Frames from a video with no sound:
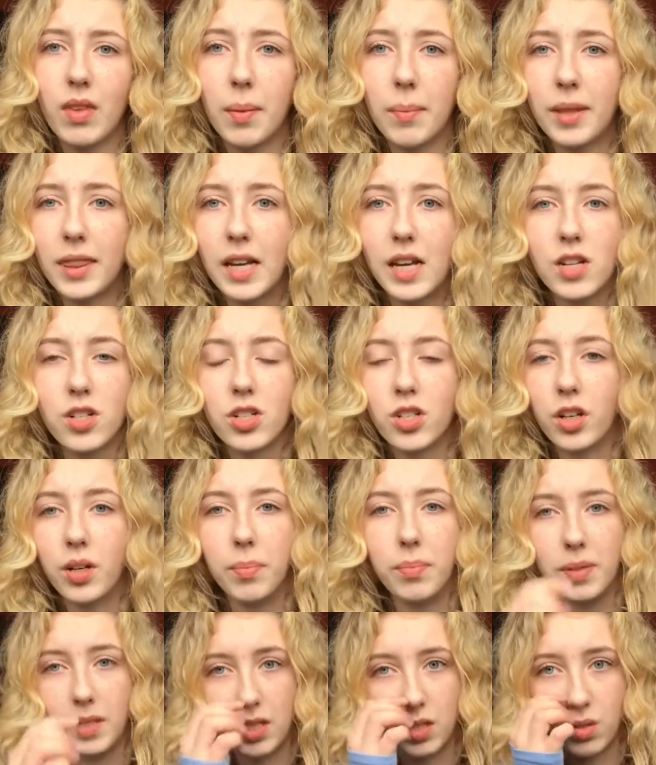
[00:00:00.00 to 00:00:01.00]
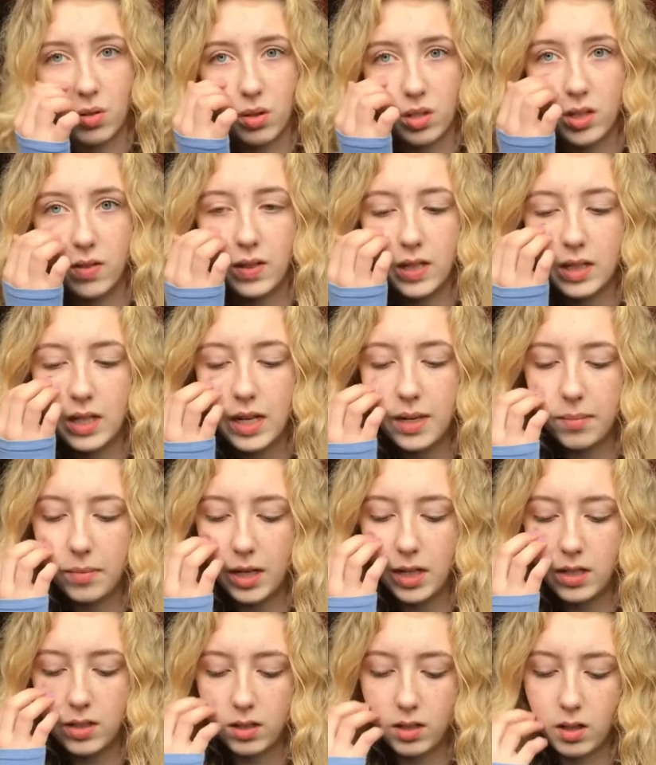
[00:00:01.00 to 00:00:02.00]
but that shouldn't be the source of his
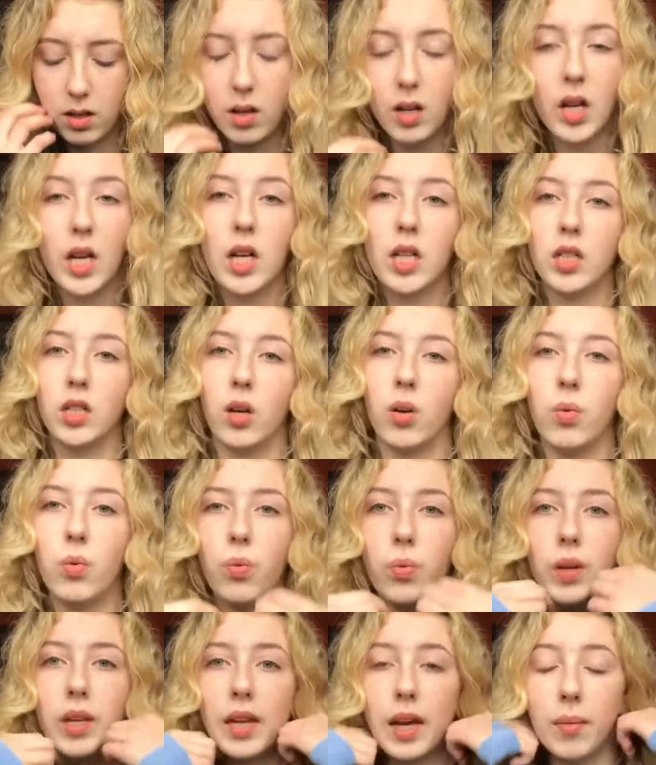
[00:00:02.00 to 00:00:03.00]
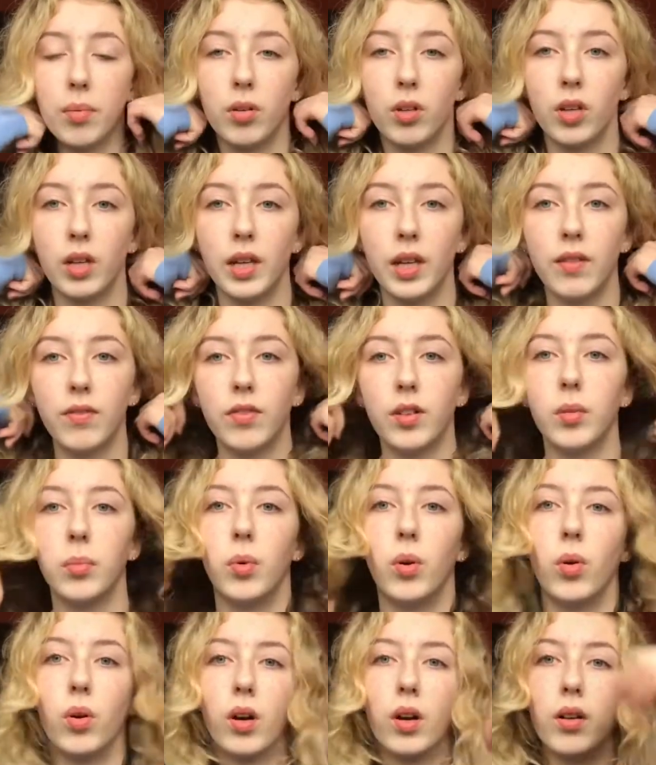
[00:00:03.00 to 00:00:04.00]
lameness. So we kept looking for
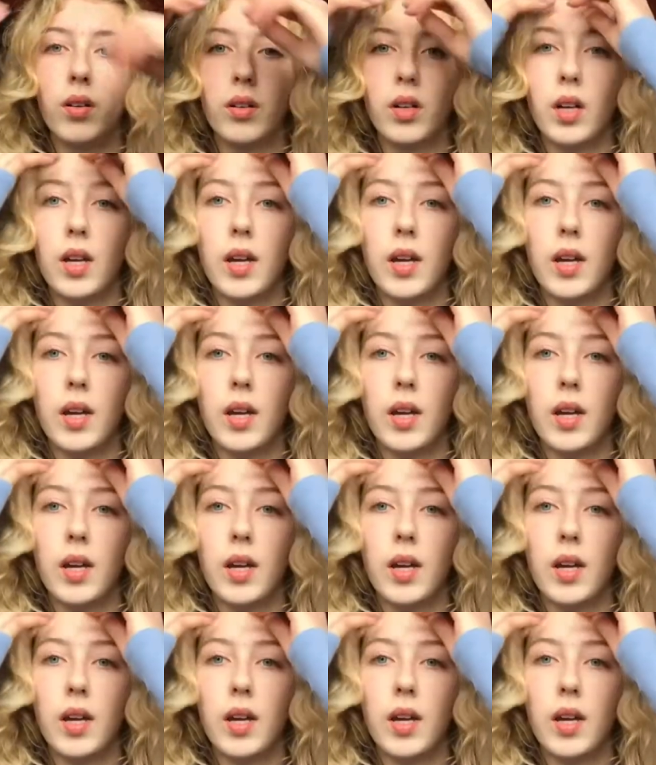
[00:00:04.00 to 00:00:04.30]
more.